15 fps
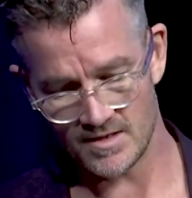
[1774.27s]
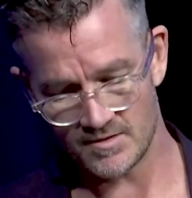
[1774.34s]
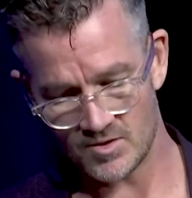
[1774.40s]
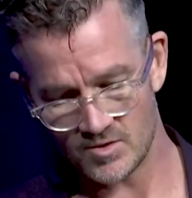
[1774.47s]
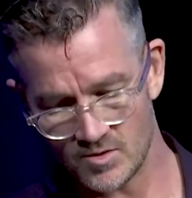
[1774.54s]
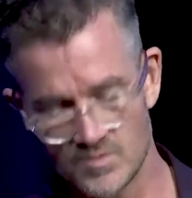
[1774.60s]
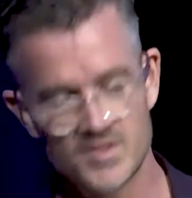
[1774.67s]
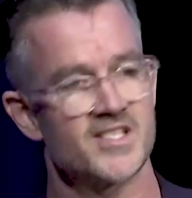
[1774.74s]

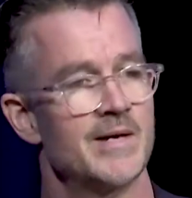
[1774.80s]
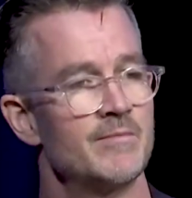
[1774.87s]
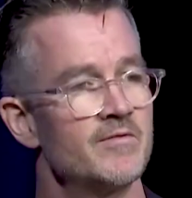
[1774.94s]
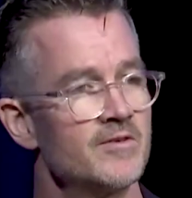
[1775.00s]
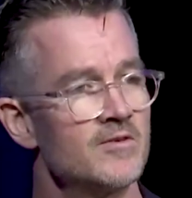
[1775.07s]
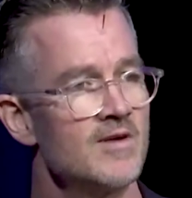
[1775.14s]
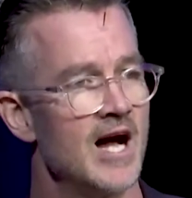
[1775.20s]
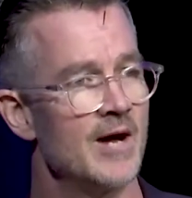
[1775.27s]
called
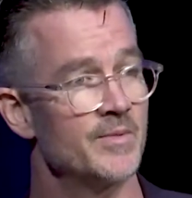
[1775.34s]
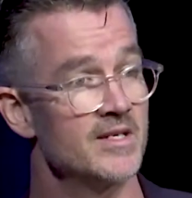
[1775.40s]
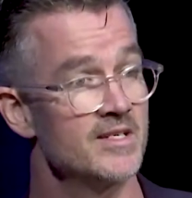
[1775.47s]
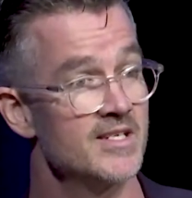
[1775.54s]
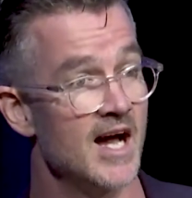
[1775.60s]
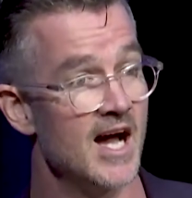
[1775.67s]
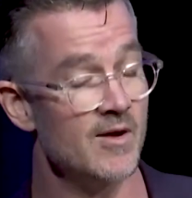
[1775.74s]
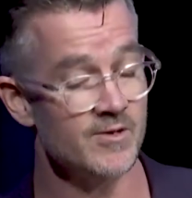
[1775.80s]
Somerville up in
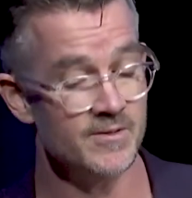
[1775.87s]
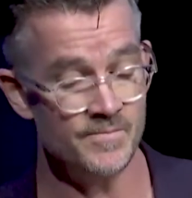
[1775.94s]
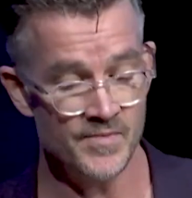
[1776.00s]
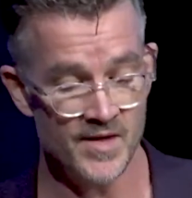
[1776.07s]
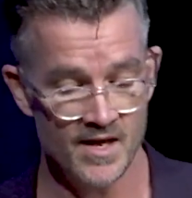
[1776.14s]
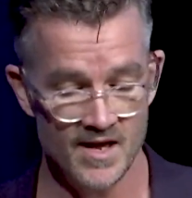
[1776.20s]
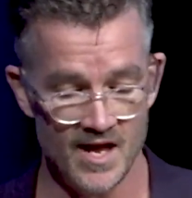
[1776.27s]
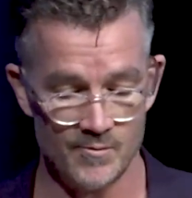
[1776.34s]
Darwin,
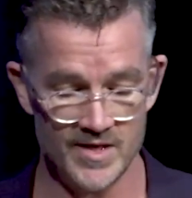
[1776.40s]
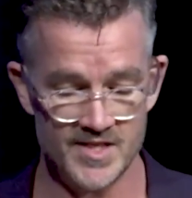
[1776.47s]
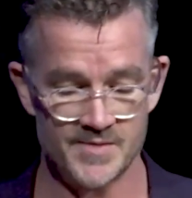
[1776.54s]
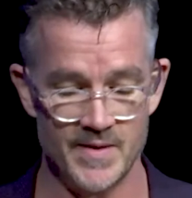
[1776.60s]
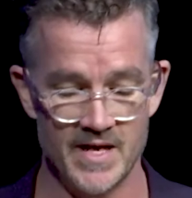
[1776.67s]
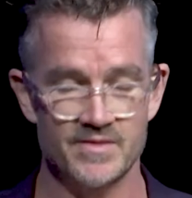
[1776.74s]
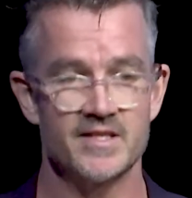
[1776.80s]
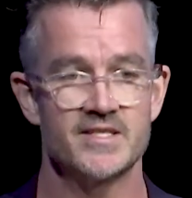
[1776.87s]
and we
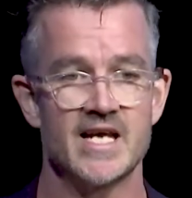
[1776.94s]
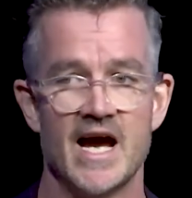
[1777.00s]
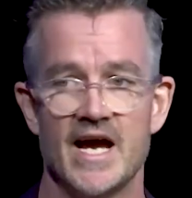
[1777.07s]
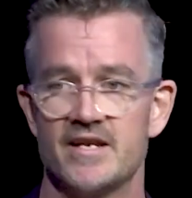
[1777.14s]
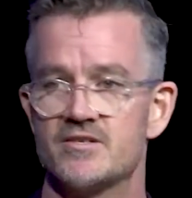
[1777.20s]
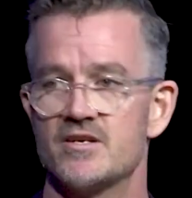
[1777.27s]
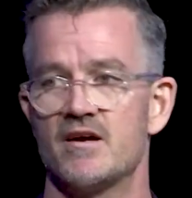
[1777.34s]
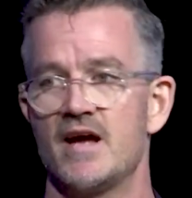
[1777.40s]
spent the day
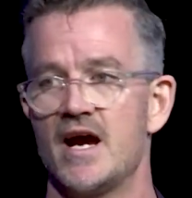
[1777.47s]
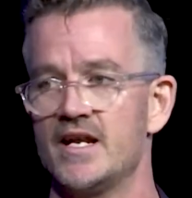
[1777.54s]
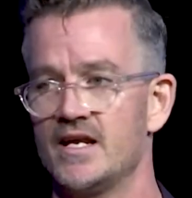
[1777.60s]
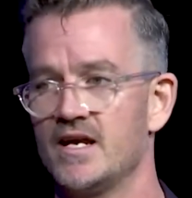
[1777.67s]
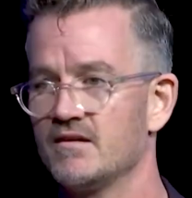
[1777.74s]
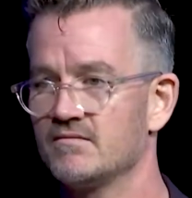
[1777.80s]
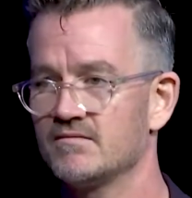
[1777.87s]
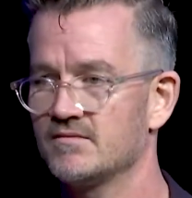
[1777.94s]

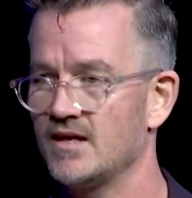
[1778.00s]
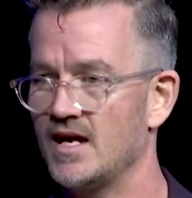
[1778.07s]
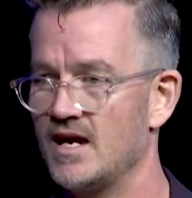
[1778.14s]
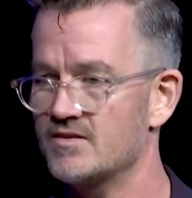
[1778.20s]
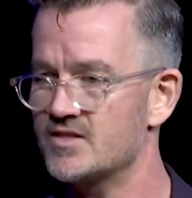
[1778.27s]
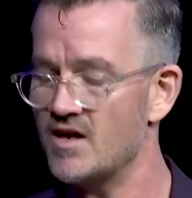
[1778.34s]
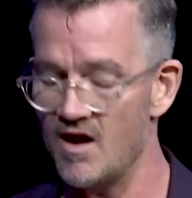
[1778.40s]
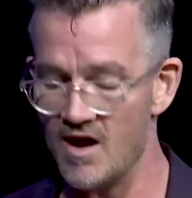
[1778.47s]
donating our
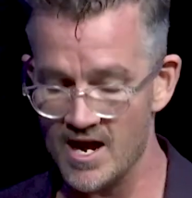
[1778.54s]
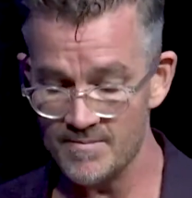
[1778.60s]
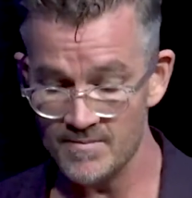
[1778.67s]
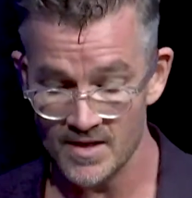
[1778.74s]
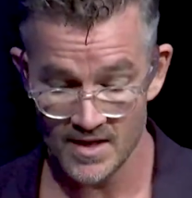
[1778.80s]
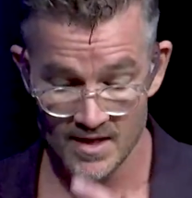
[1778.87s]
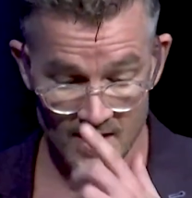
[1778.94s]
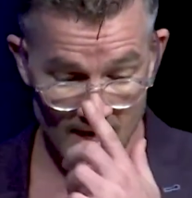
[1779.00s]
time
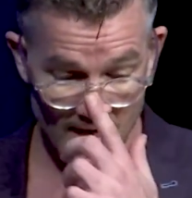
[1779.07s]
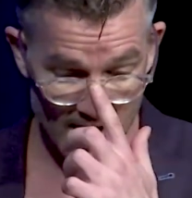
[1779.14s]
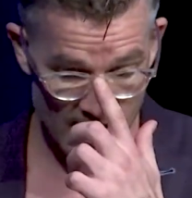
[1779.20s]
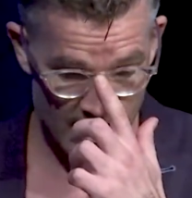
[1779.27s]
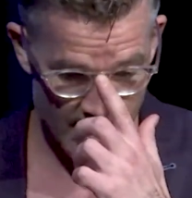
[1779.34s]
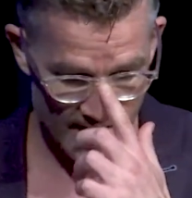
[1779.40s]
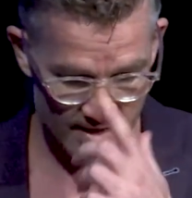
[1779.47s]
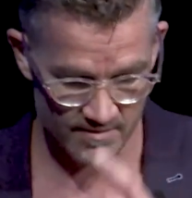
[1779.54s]

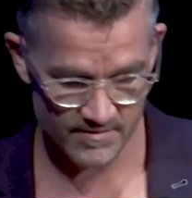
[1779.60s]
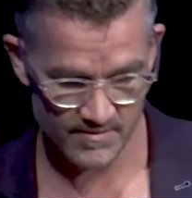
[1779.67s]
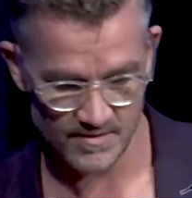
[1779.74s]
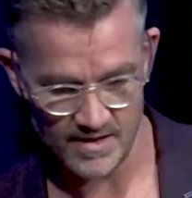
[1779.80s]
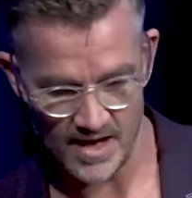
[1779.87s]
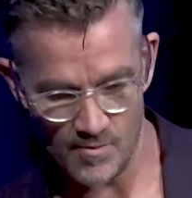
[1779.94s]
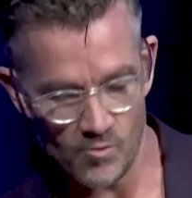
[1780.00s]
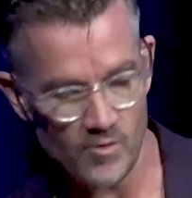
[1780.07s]
and
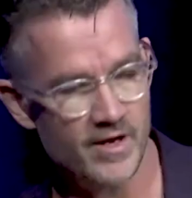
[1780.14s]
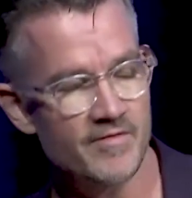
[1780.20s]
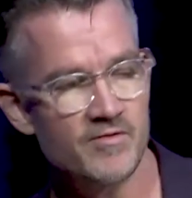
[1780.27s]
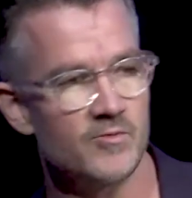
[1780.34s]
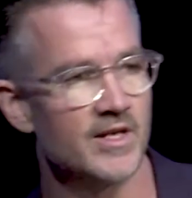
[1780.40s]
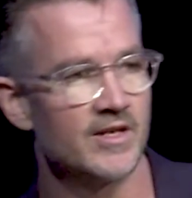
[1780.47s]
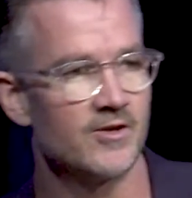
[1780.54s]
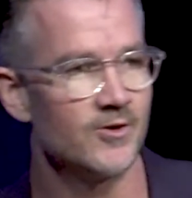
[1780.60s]
whatever
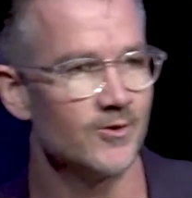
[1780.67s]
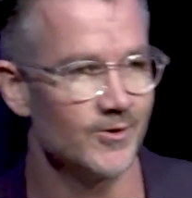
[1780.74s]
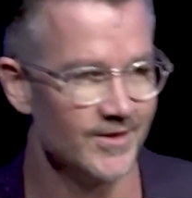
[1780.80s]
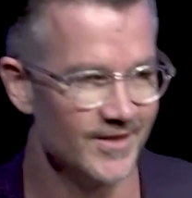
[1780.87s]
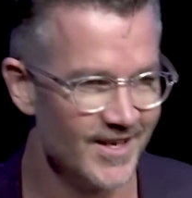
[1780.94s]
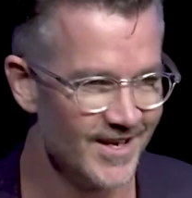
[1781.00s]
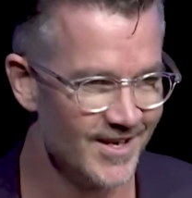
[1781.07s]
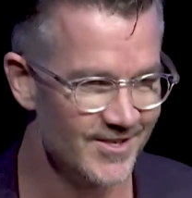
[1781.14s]
we could
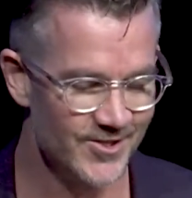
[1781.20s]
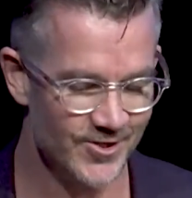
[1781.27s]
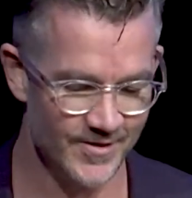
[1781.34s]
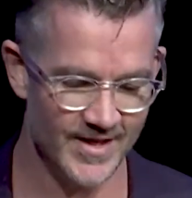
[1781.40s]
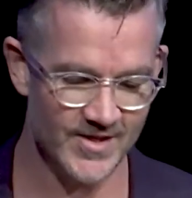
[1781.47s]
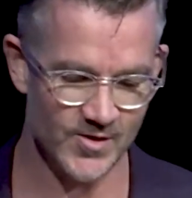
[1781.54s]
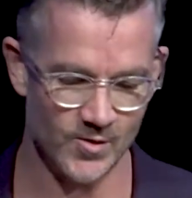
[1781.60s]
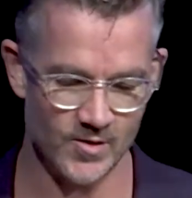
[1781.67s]
to
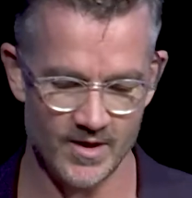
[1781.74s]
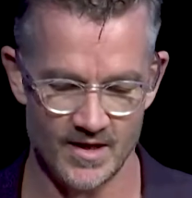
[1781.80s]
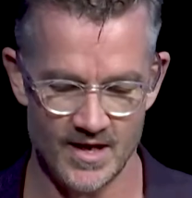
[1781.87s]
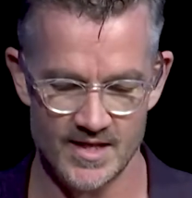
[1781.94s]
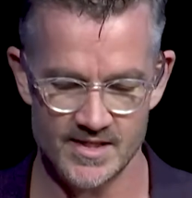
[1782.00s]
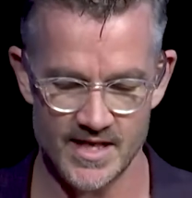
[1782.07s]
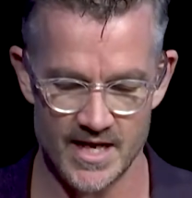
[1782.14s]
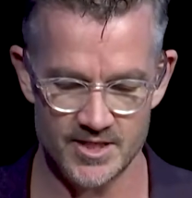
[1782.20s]
this
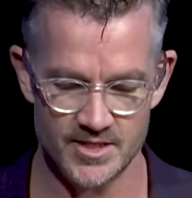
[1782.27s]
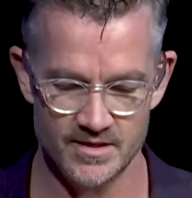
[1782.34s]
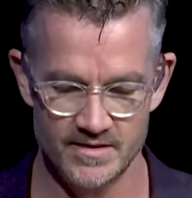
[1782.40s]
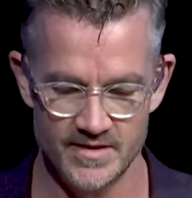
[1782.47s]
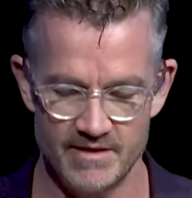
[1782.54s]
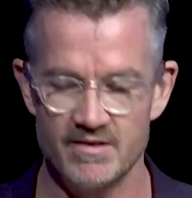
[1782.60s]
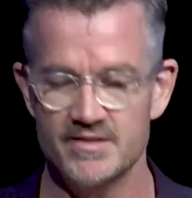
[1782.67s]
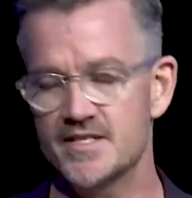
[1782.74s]
organisation.
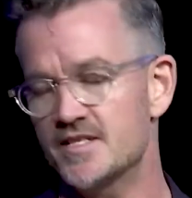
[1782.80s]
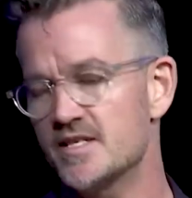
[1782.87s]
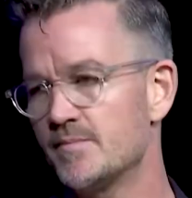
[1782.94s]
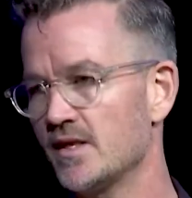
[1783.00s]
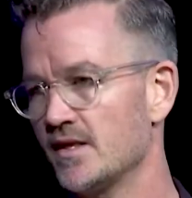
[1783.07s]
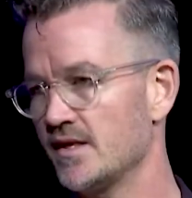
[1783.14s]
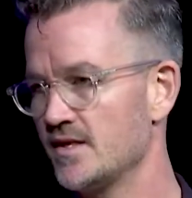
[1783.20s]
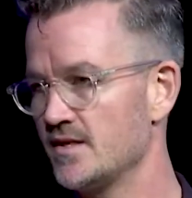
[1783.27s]
They're a
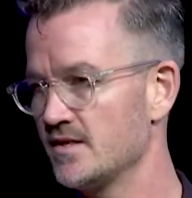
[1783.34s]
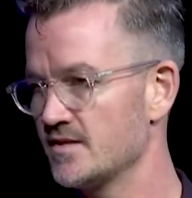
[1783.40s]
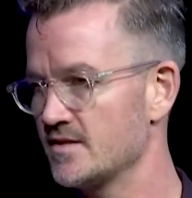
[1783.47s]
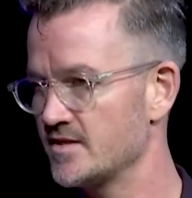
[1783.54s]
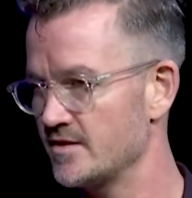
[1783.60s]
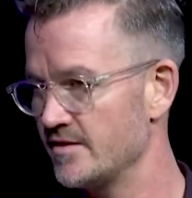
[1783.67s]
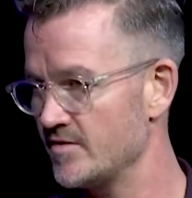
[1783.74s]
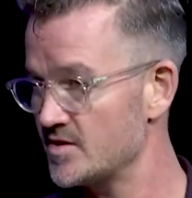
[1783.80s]
disability
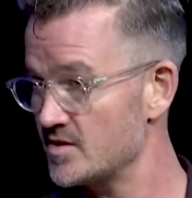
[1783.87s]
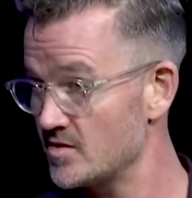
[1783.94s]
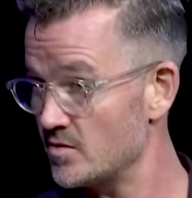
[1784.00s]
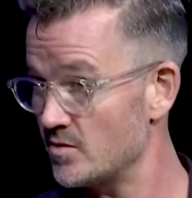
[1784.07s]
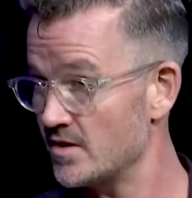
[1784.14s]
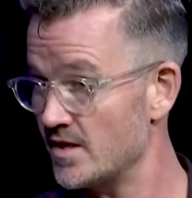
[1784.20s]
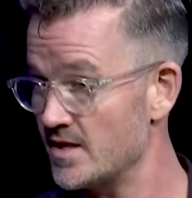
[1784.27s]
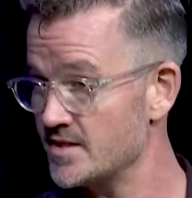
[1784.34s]
services
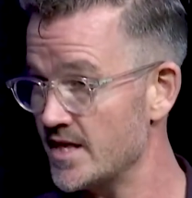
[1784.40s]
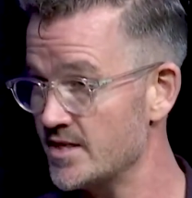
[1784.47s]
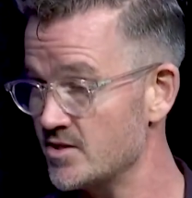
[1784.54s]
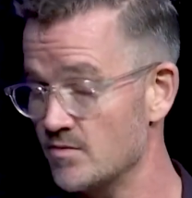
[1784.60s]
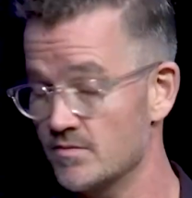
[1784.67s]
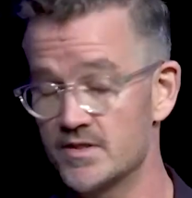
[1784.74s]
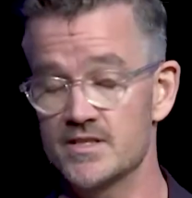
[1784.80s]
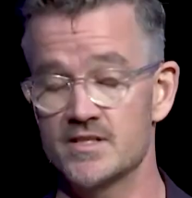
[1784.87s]
organisation
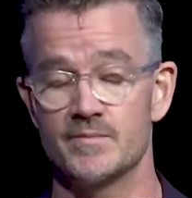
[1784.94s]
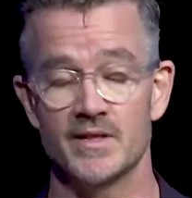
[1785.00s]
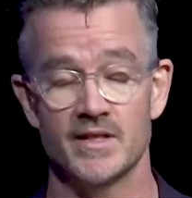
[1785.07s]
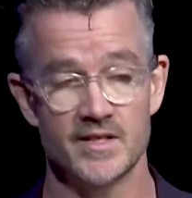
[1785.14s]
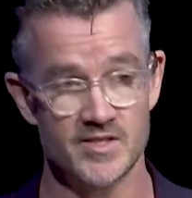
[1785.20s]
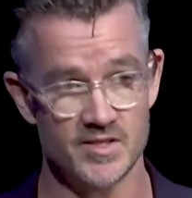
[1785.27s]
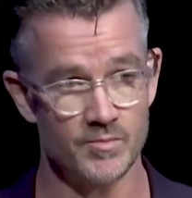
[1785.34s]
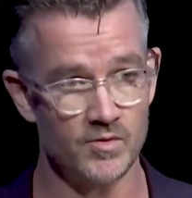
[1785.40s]
or disability
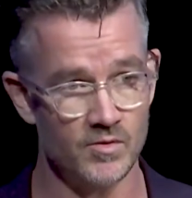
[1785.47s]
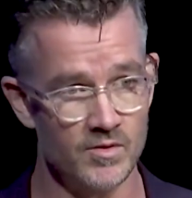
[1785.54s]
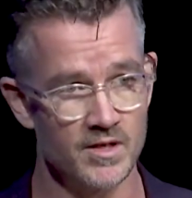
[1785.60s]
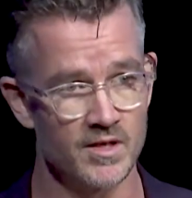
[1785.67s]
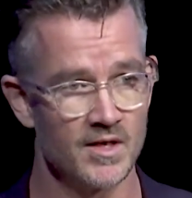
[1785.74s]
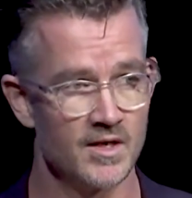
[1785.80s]
support